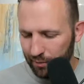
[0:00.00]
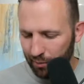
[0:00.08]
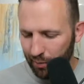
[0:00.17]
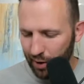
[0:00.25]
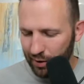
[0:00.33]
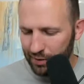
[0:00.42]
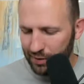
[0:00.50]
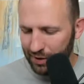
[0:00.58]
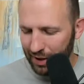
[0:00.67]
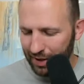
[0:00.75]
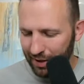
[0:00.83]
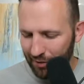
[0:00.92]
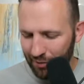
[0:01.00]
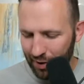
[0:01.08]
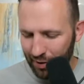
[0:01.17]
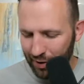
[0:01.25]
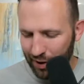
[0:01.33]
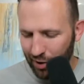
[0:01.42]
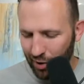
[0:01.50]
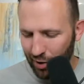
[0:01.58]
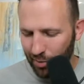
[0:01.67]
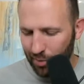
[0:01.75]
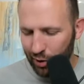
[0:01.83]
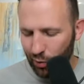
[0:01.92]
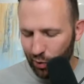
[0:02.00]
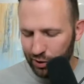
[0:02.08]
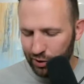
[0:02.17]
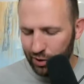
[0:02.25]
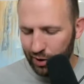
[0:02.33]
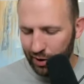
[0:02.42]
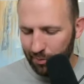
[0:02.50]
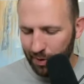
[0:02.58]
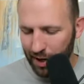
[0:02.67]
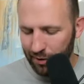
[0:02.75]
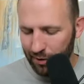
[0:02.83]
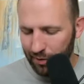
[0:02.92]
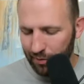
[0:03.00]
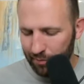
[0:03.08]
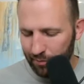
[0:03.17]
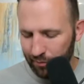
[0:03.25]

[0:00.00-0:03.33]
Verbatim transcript: Martin said in a very calm but questioning manner.